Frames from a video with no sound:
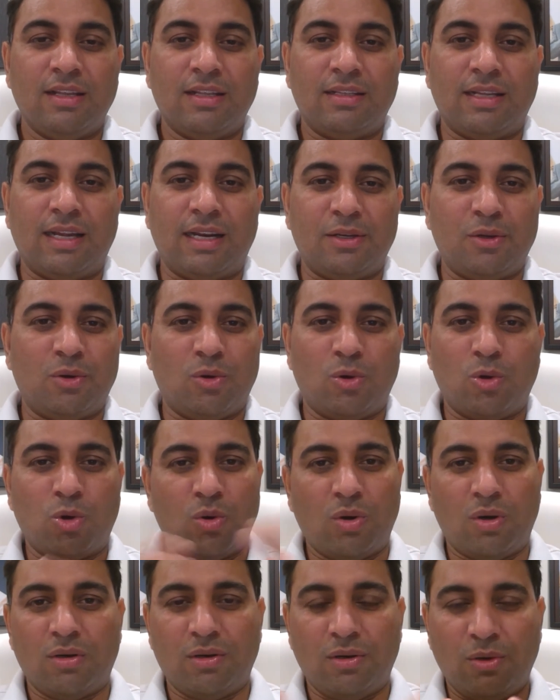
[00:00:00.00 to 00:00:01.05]
that
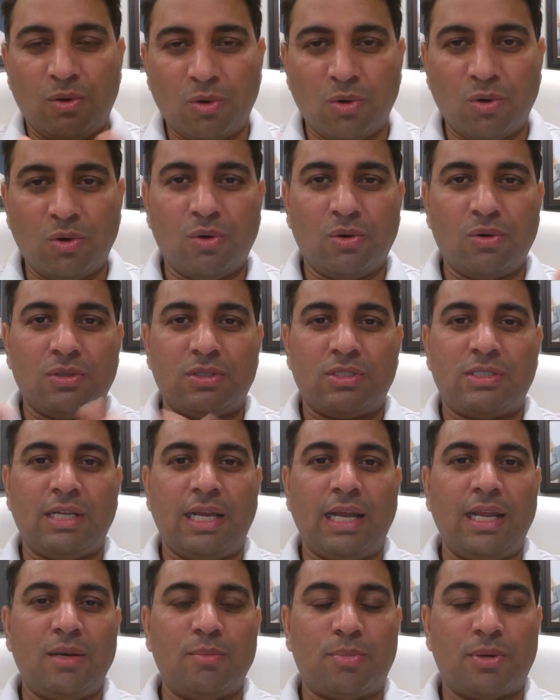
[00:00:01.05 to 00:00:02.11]
no
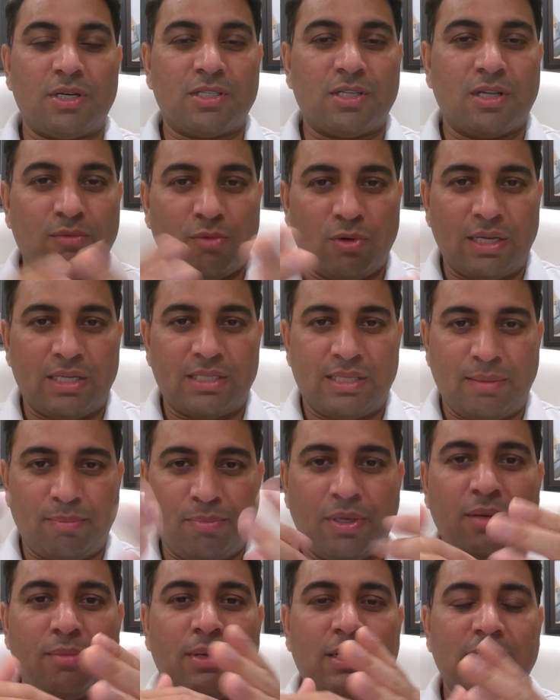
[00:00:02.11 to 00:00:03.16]
sane person would
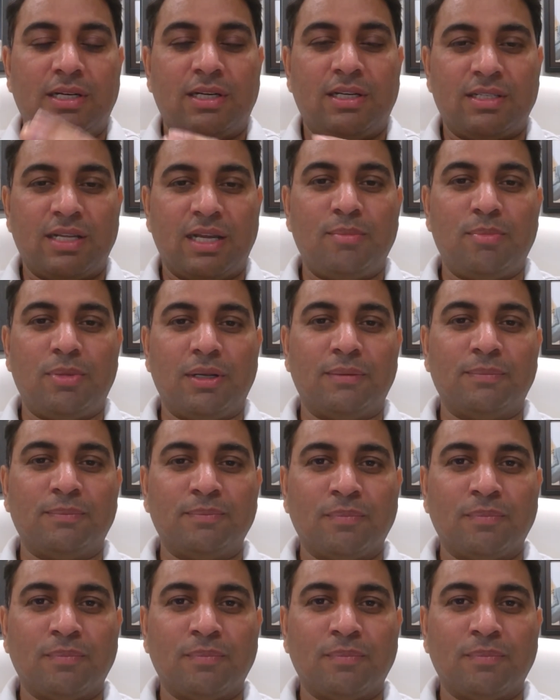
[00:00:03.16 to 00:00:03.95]
accept him as a disciple.